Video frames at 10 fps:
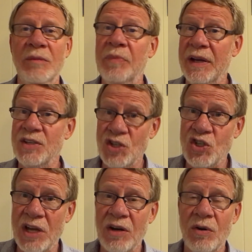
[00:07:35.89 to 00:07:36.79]
But as a
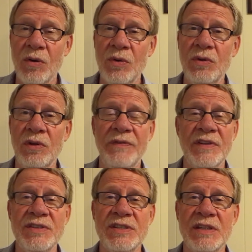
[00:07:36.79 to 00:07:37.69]
general rule, if
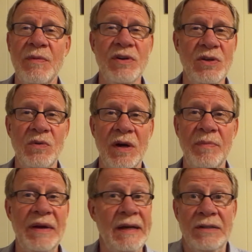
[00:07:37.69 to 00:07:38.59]
this is someone you want
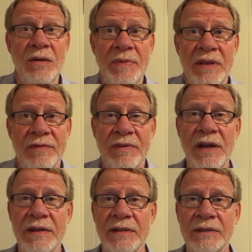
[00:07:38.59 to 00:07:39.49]
back, don't be their
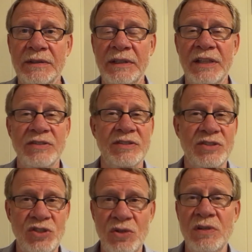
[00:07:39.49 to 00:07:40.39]
friend. It's
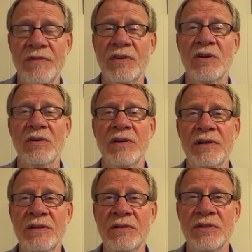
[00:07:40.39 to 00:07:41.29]
too difficult on
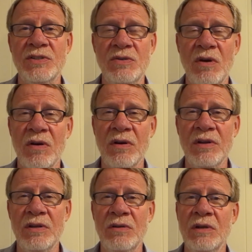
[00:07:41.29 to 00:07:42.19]
you, it's too hard on
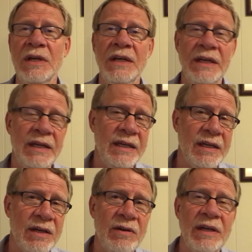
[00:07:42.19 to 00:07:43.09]
you,
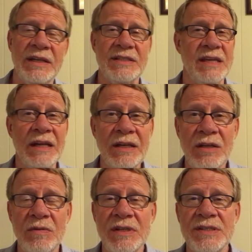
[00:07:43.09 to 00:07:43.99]
you know, and it's killing
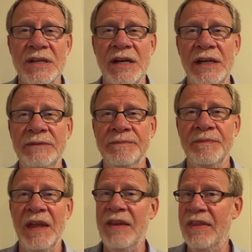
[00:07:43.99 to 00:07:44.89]
you inside,
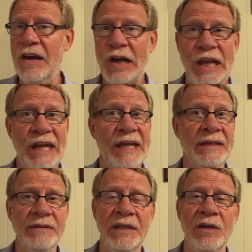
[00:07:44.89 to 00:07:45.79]
and they're
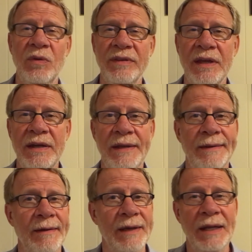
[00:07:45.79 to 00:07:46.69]
getting, you know, what they need.
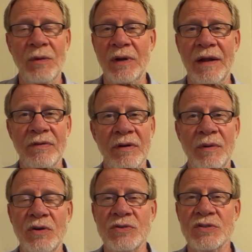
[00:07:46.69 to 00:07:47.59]
They're getting whatever
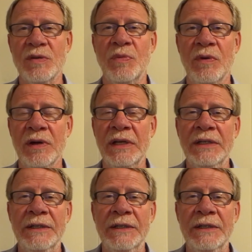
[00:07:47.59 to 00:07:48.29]
emotional support